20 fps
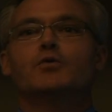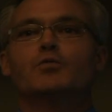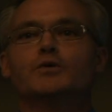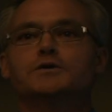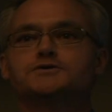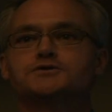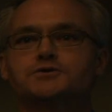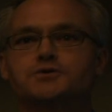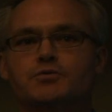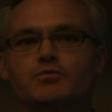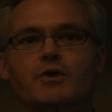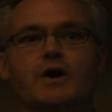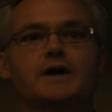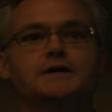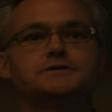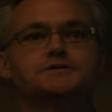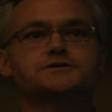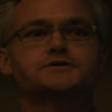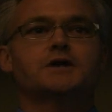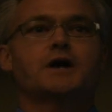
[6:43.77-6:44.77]
was to
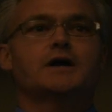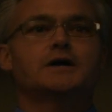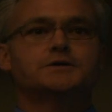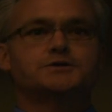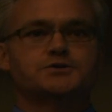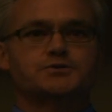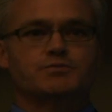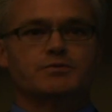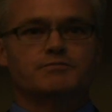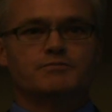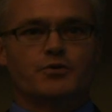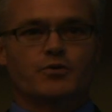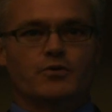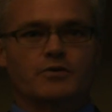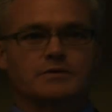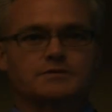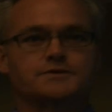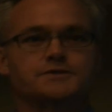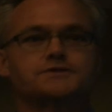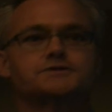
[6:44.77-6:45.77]
write science
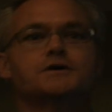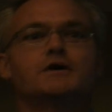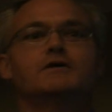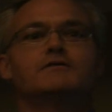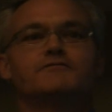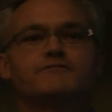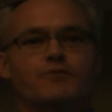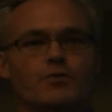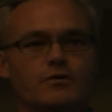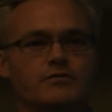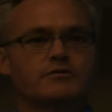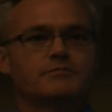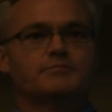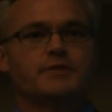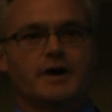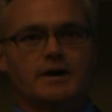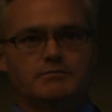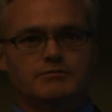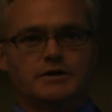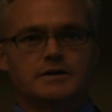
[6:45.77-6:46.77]
reports for the
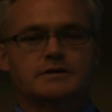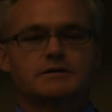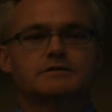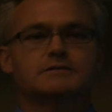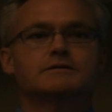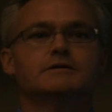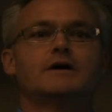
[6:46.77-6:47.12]
public